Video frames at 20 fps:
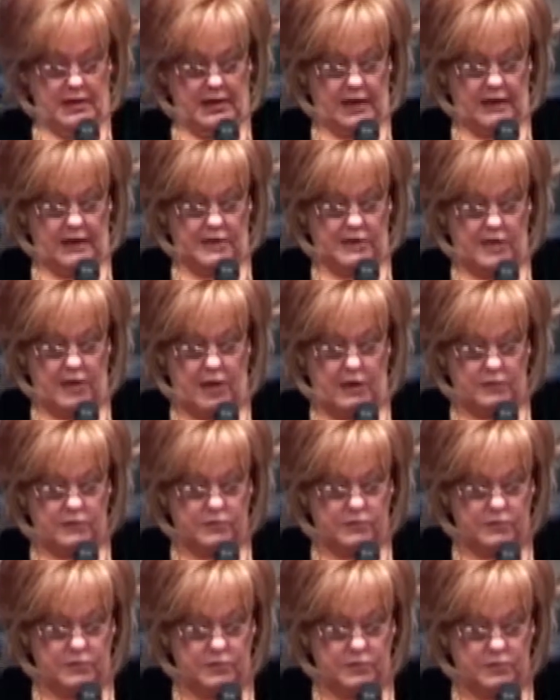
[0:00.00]
It's all
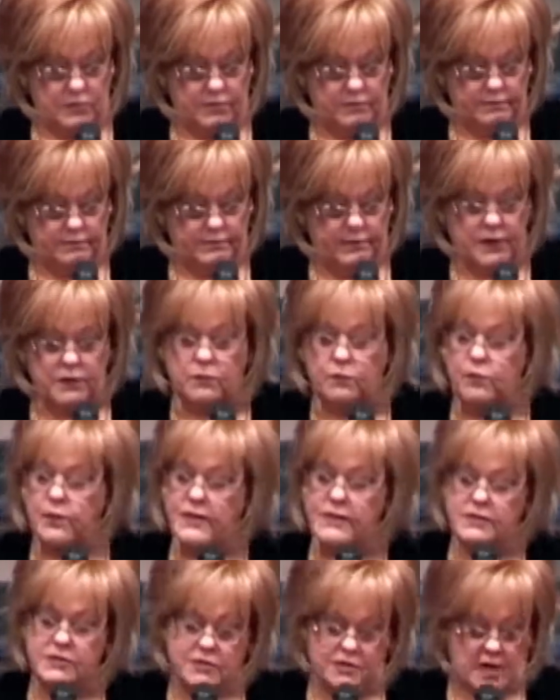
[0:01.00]
true. Bill
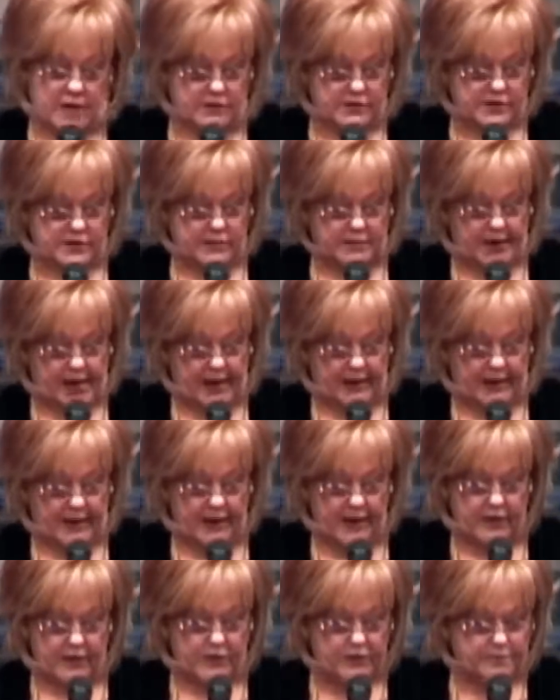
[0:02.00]
Wiese talks about it.
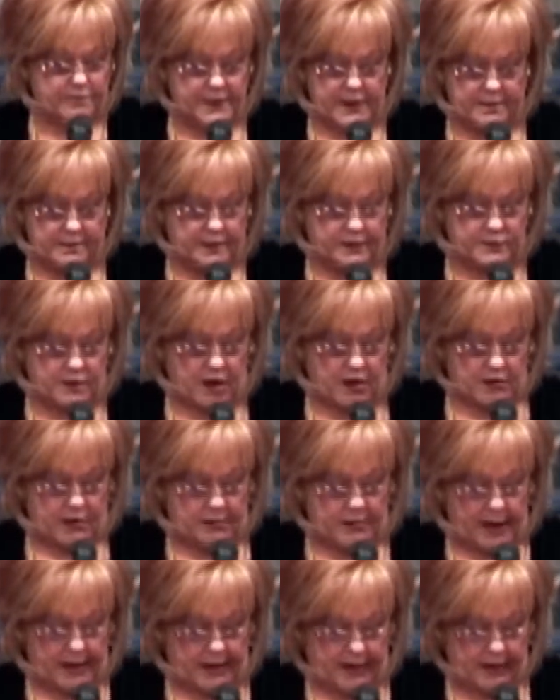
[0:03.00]
Other people talk
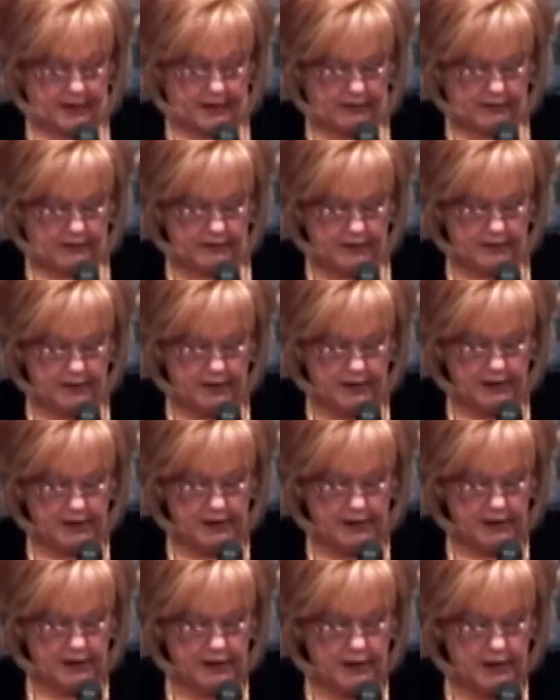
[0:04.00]
about hell.
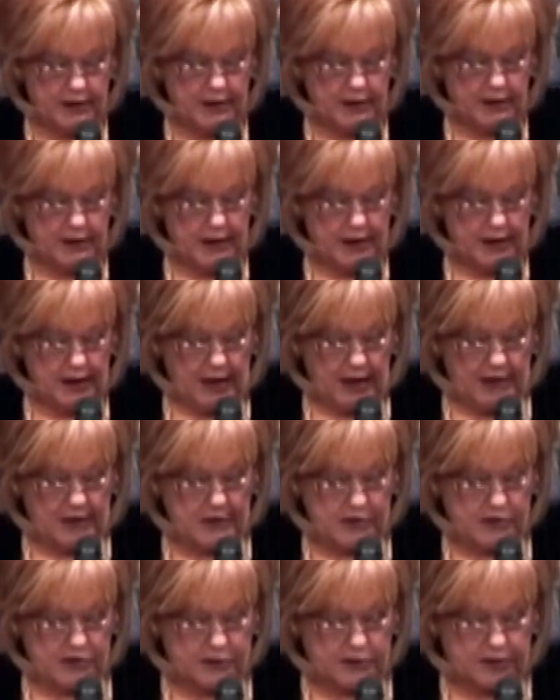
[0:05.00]
And
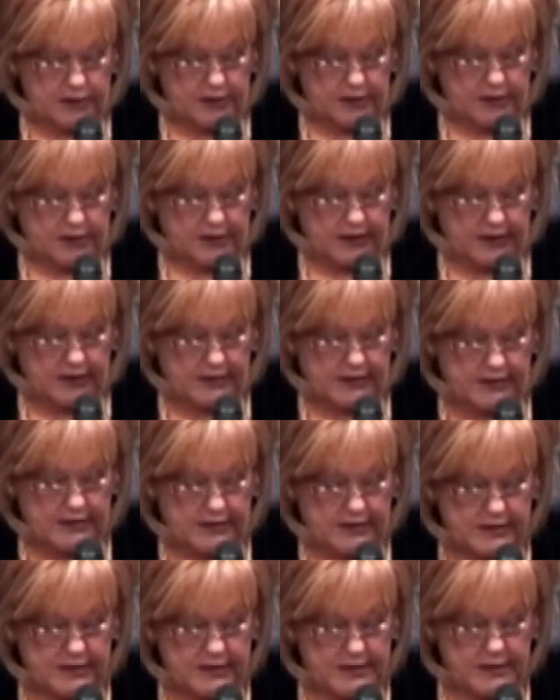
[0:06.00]
let's look at this.
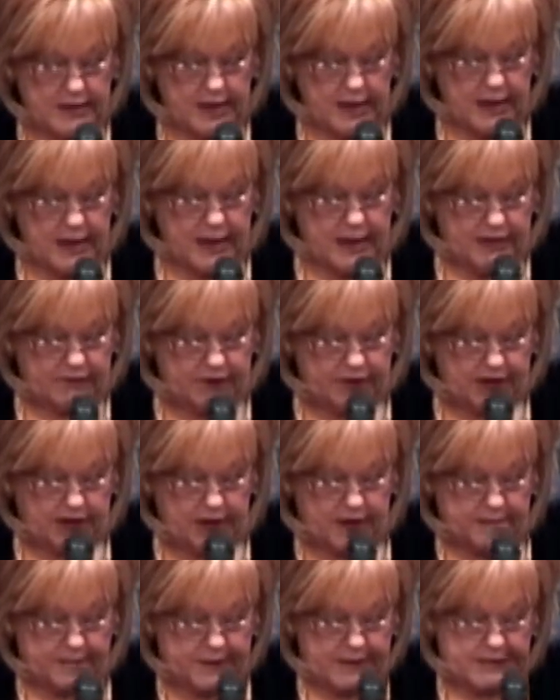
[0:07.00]
He lifted
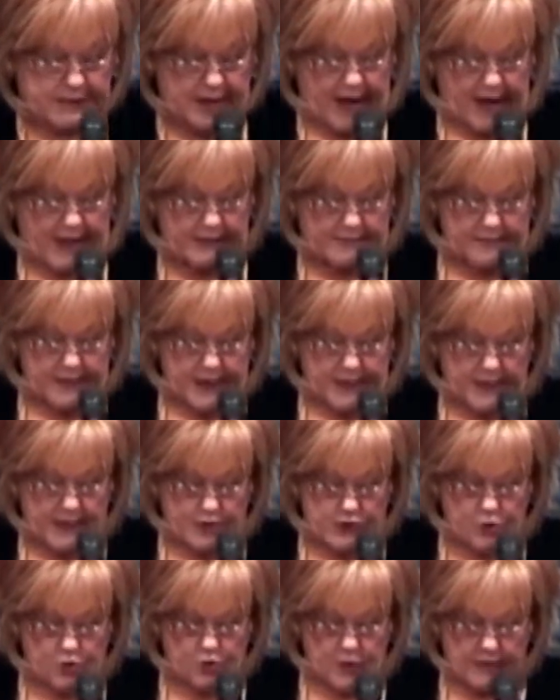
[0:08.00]
up his eyes, being in
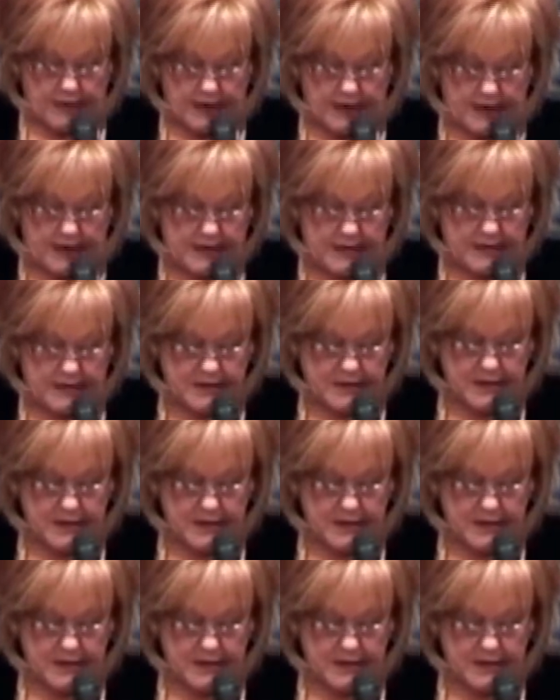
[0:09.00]
torments,